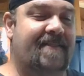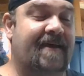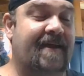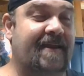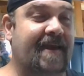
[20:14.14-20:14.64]

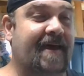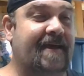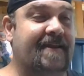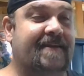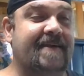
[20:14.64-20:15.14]
Then you
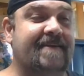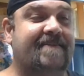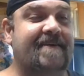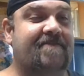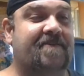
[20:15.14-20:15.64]
got
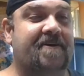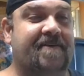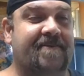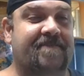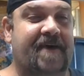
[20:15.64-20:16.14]
DC
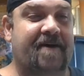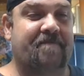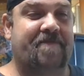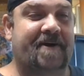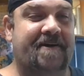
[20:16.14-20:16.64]
versus
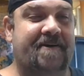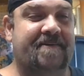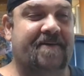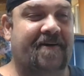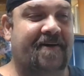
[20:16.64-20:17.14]

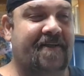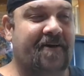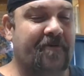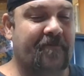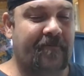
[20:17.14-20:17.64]
Vampires All
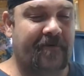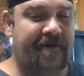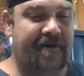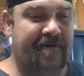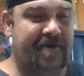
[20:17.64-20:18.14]
Out
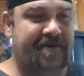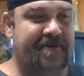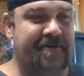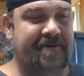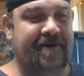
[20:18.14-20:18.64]
War
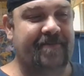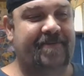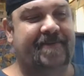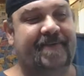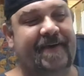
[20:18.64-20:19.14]
#2 of
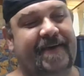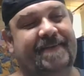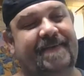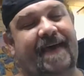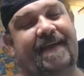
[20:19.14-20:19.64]

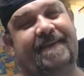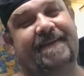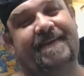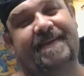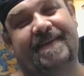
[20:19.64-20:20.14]
6. I
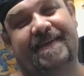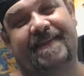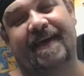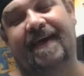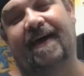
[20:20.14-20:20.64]

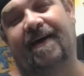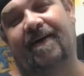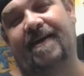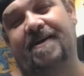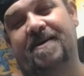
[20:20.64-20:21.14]
think I
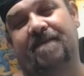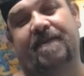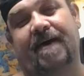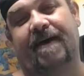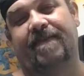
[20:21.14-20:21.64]
already jumped
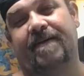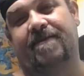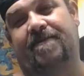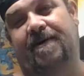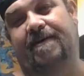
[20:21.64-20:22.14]
off
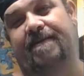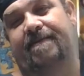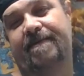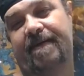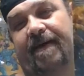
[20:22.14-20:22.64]
this run,
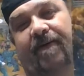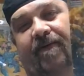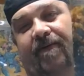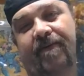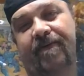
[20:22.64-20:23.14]
so I don't
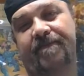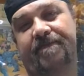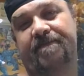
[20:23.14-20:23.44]
know.